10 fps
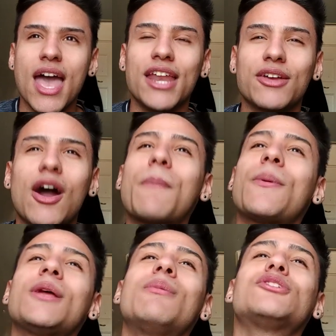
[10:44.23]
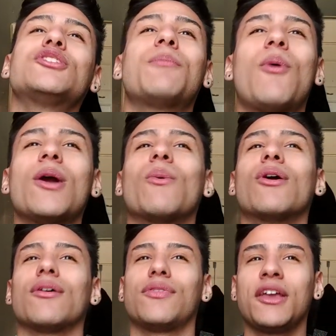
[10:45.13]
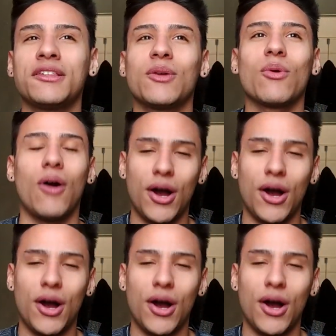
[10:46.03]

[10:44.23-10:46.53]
And it got pretty much to the point where things that were